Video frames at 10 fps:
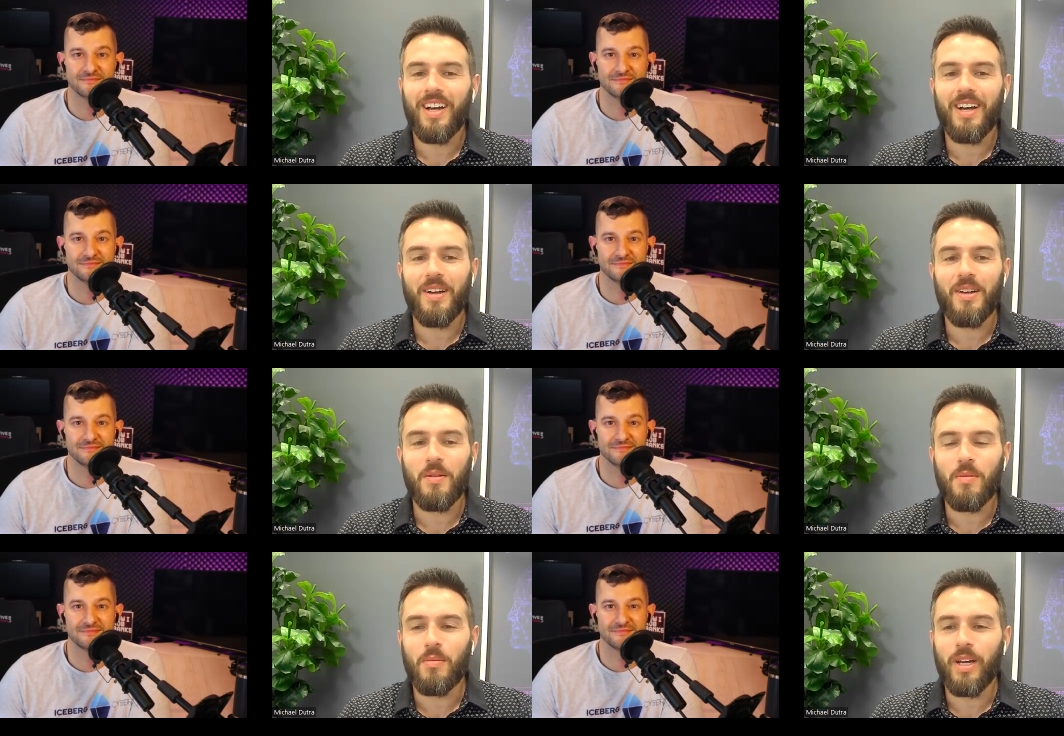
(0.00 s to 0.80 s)

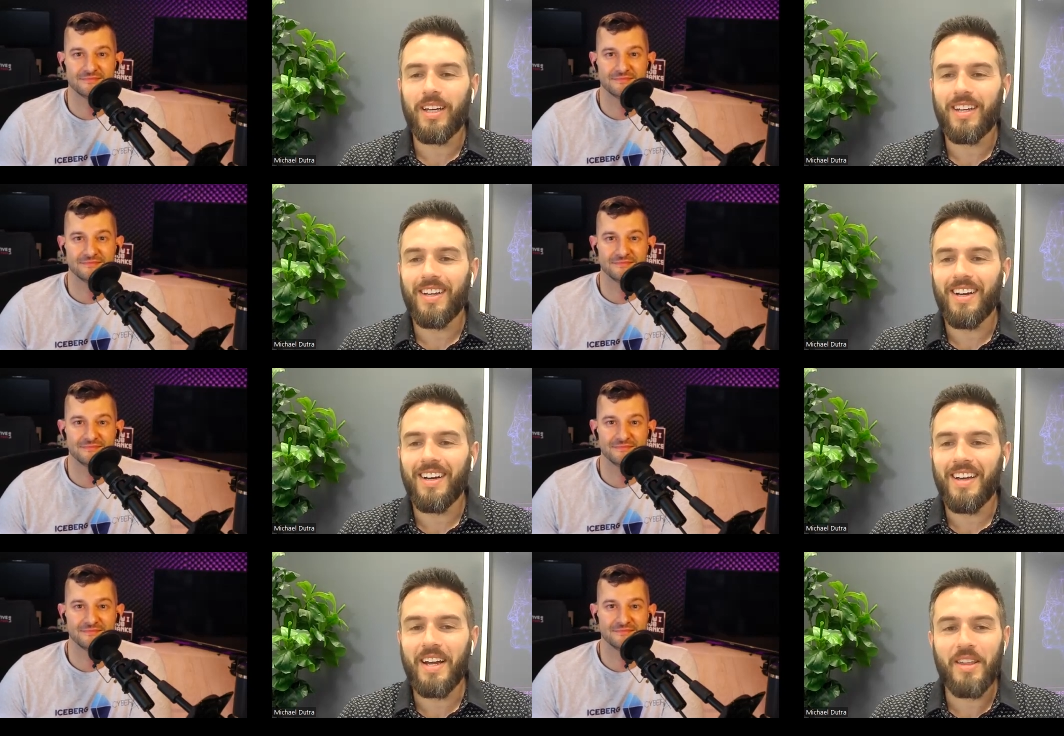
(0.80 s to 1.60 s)
Speaker 1: Uh, Mike,
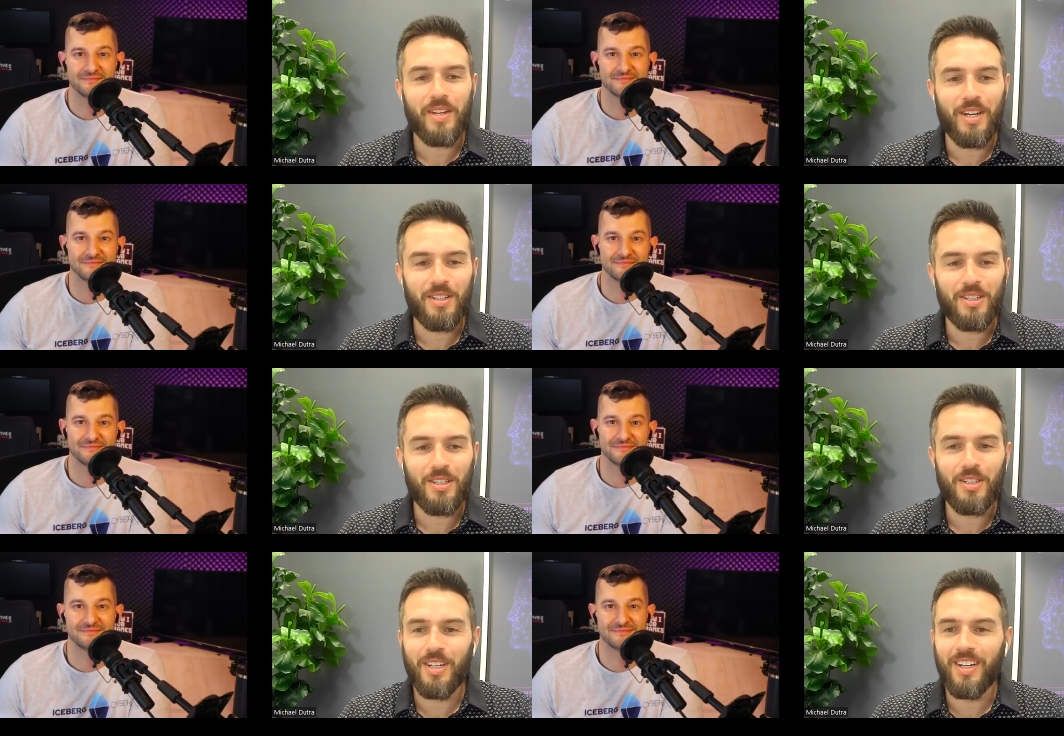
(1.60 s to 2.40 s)
uh, anything
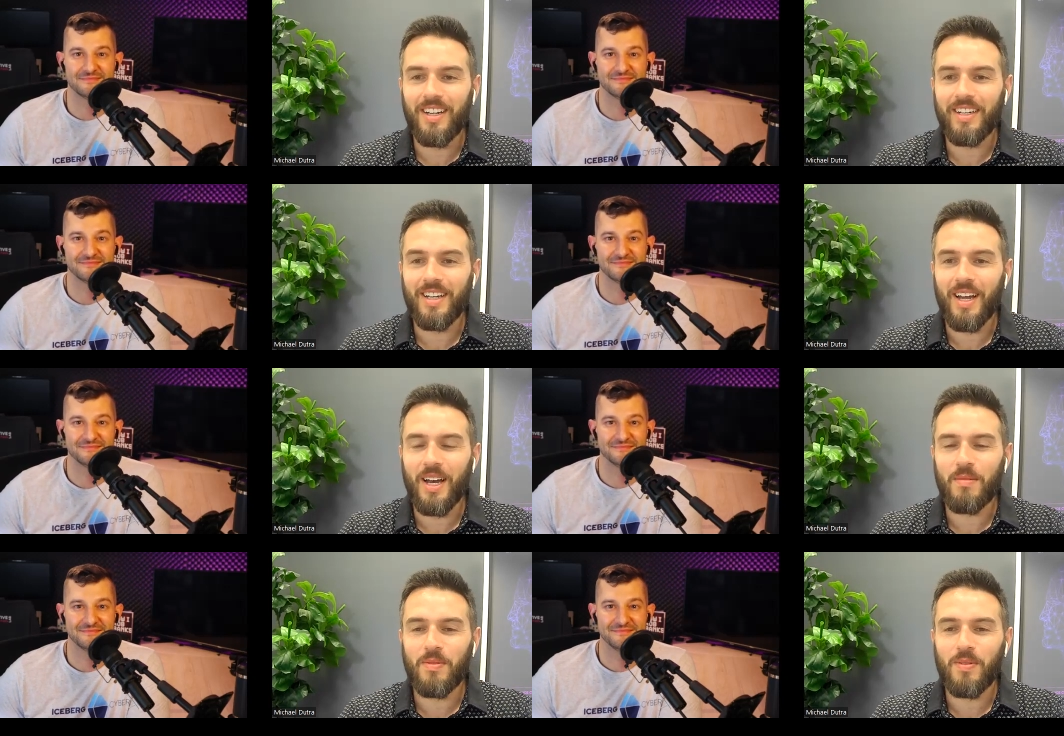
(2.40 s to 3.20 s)
else you'd uh, like to
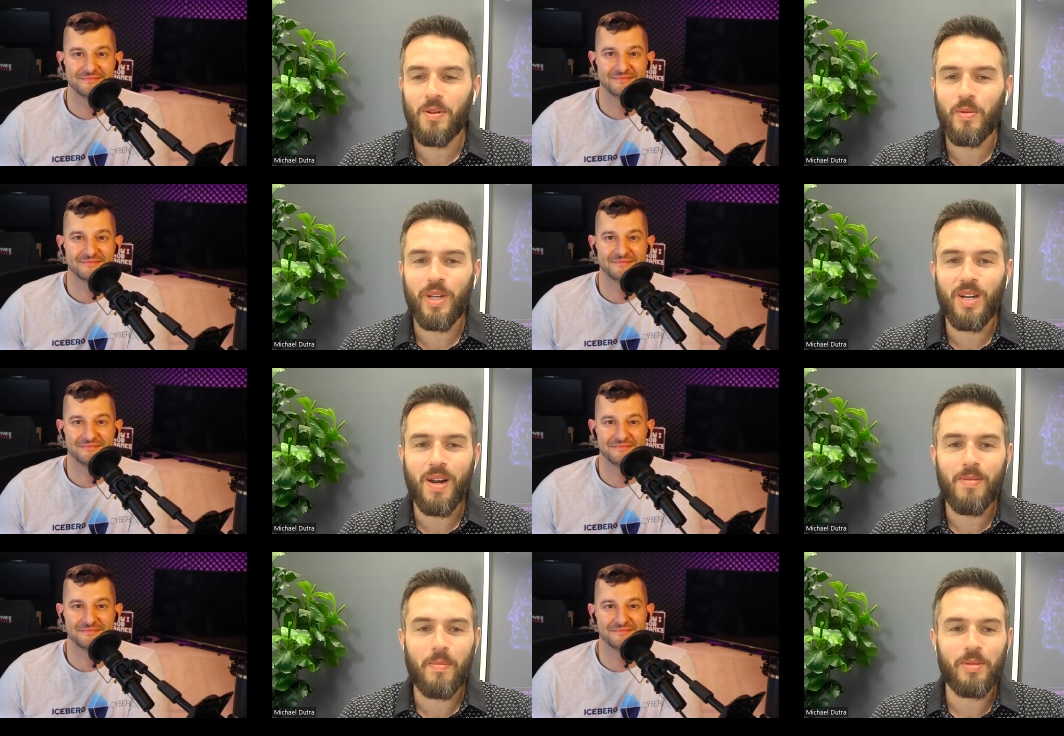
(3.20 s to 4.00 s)
add before we
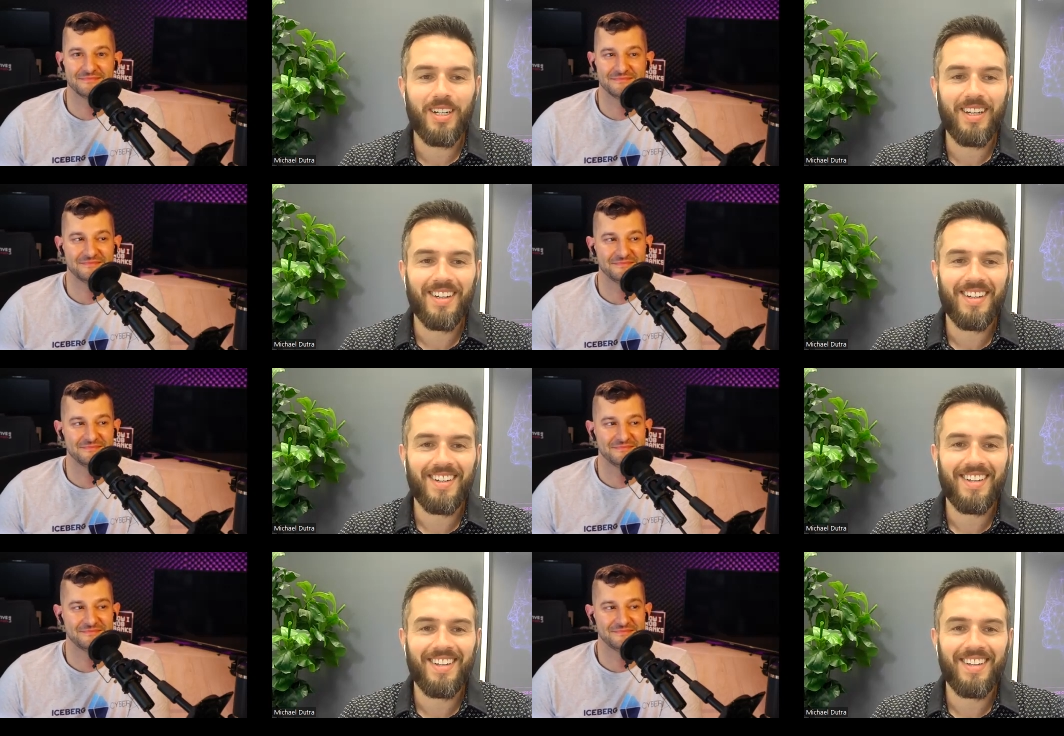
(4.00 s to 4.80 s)
uh, wrap up today?
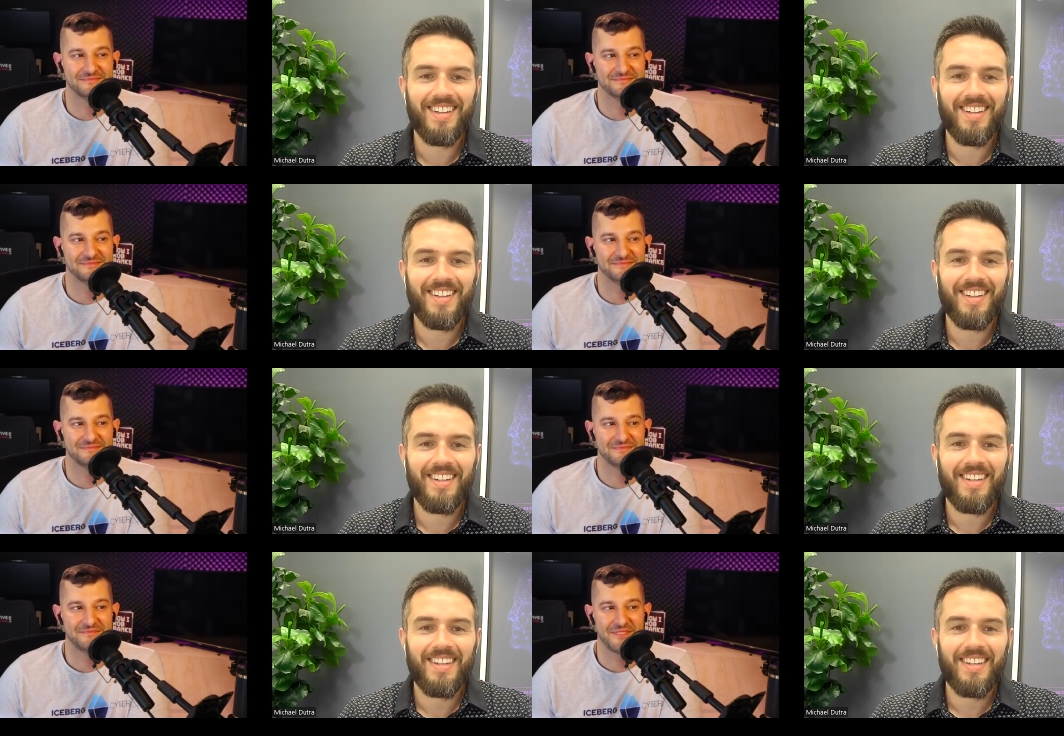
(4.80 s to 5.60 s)

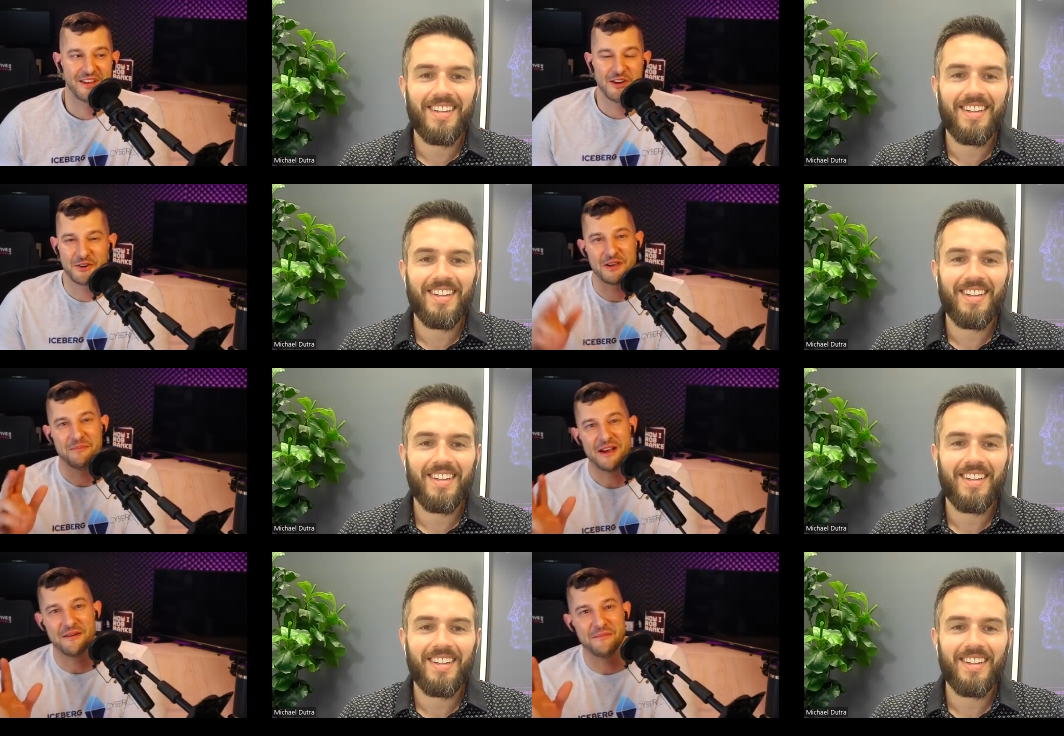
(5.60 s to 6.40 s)
Speaker 2: Okay, my,
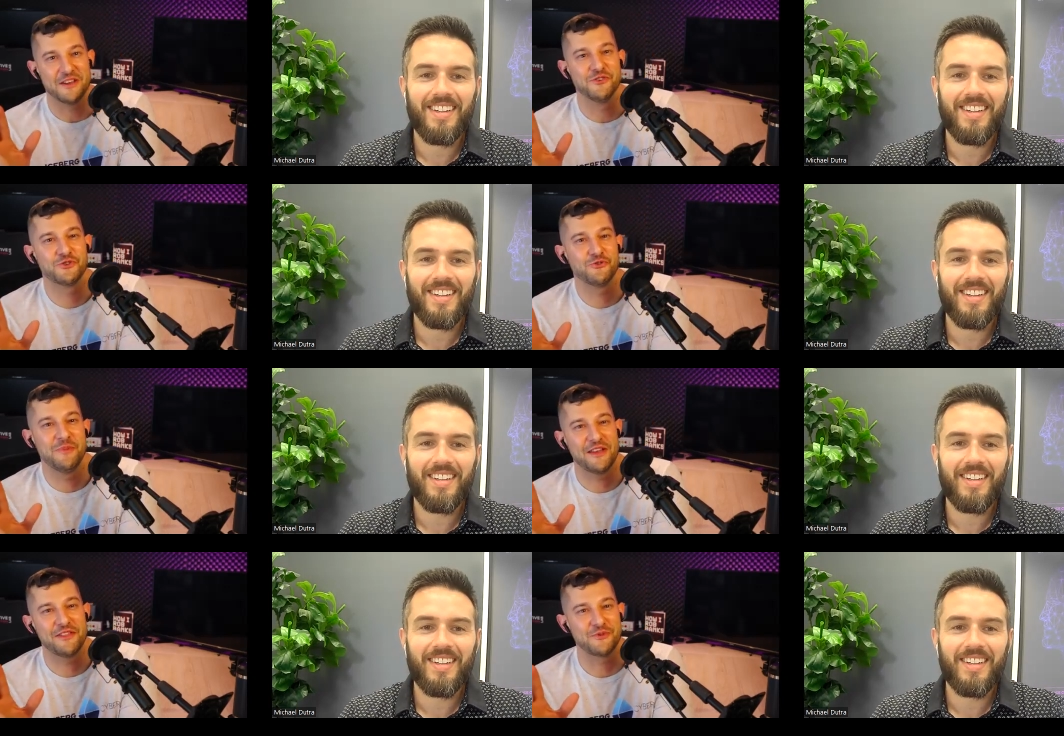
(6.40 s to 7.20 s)
my usual, my
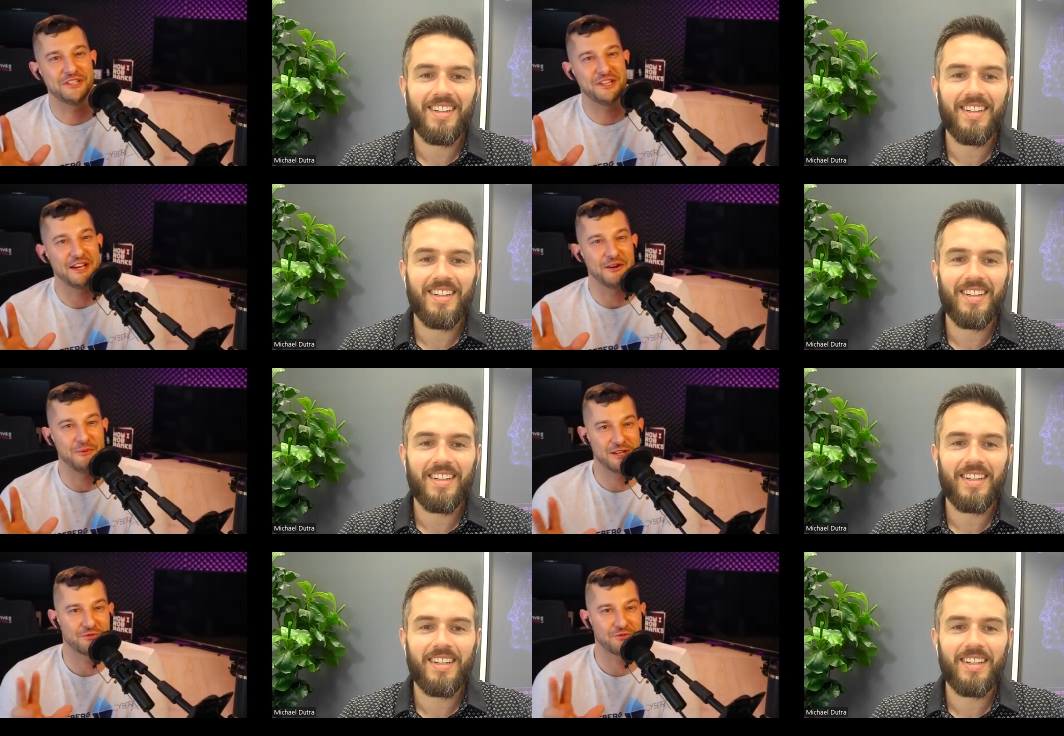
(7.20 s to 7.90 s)
three takeaways for